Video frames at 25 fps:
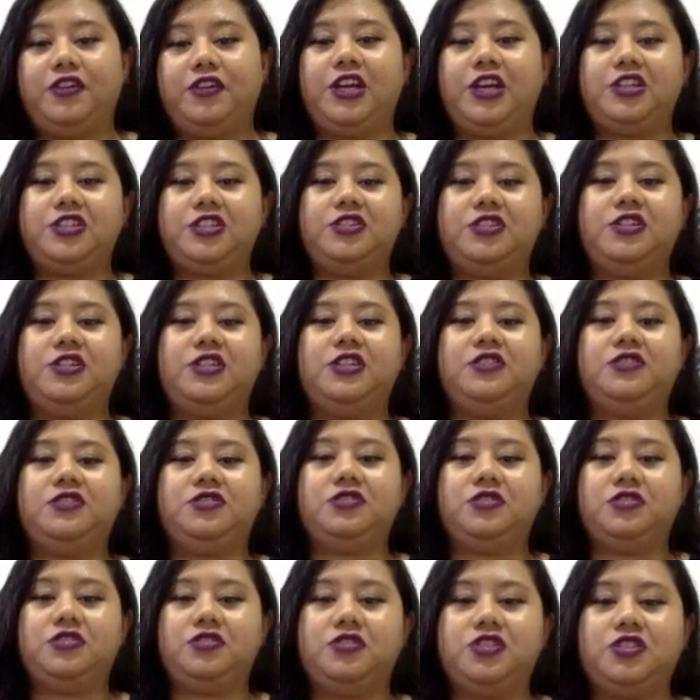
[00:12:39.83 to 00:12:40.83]
educational
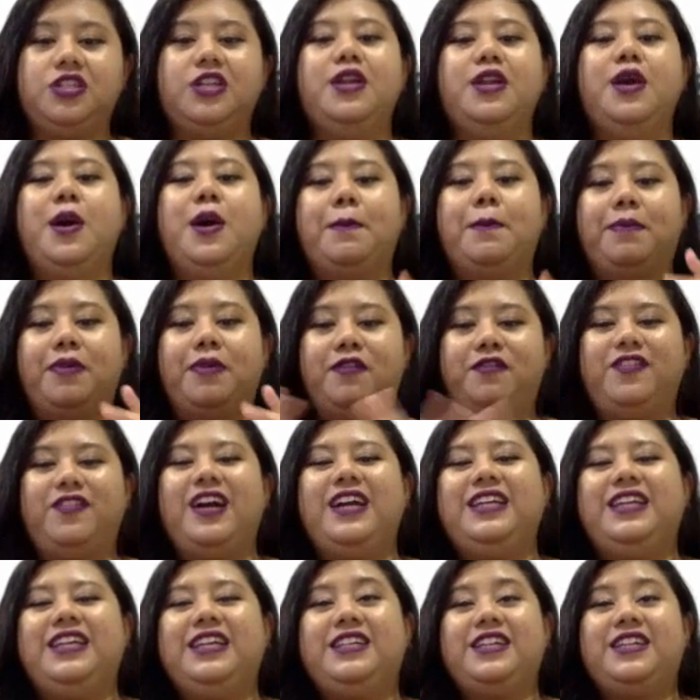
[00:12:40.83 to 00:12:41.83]
institution,
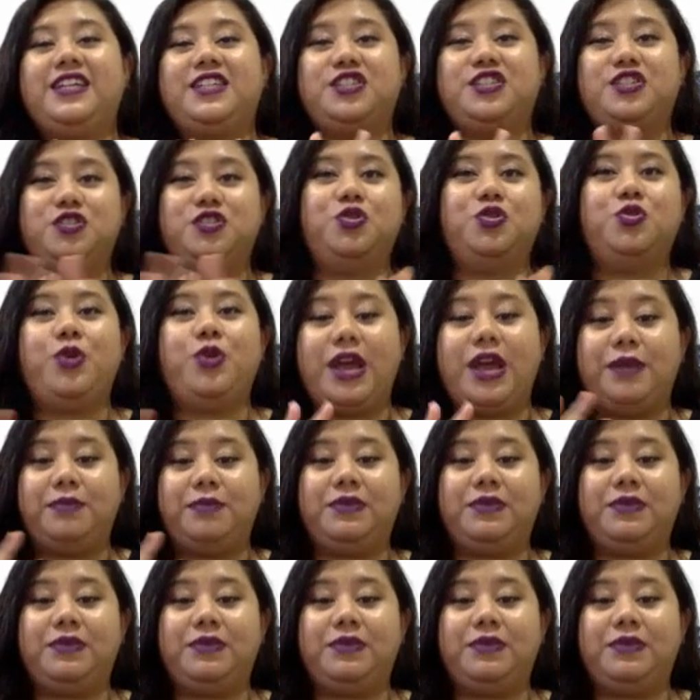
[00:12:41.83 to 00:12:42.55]
provided there's no